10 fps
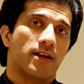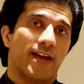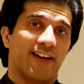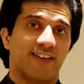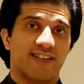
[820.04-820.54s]

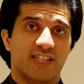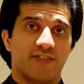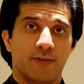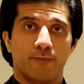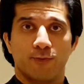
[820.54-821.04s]

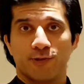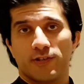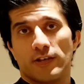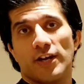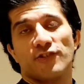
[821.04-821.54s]
aggressively push
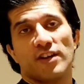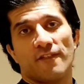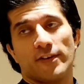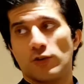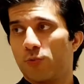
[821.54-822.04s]

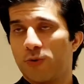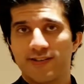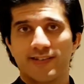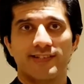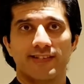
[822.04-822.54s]
traffic towards
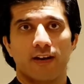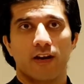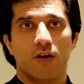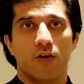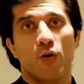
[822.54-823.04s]
the cell
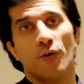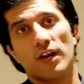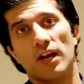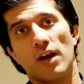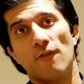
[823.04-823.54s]
or
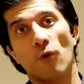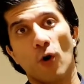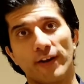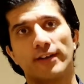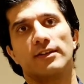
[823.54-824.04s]

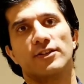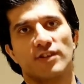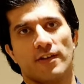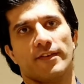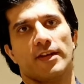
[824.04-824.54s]
avoid
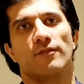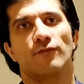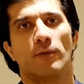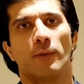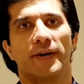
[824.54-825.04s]
traffic
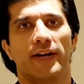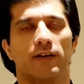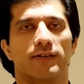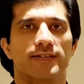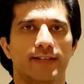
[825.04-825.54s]
from a
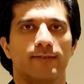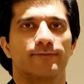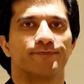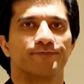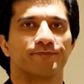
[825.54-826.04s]
particular cell.
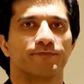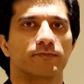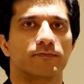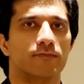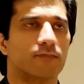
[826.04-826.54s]

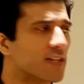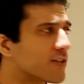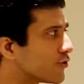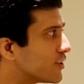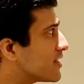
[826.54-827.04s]

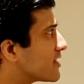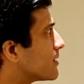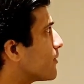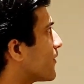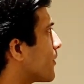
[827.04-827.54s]
So these are
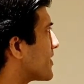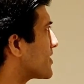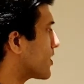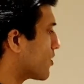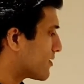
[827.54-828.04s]
some of the
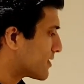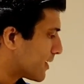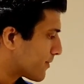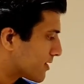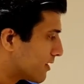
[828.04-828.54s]
basic
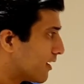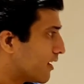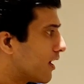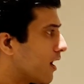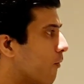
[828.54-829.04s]
concepts
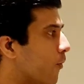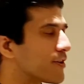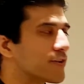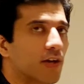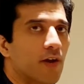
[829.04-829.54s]

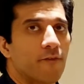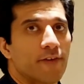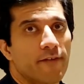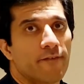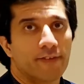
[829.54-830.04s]
which
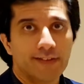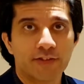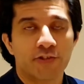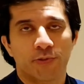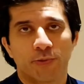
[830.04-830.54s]
we will
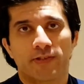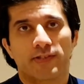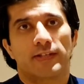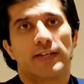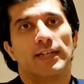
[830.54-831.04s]
use
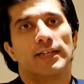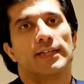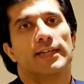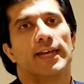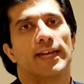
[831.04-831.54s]
uh,
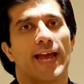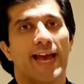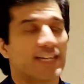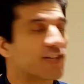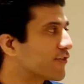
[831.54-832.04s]
in
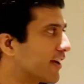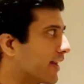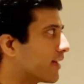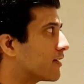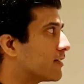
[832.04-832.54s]
any
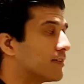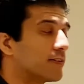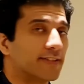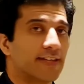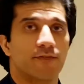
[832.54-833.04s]
training
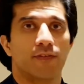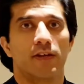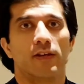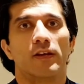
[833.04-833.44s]
uh, that we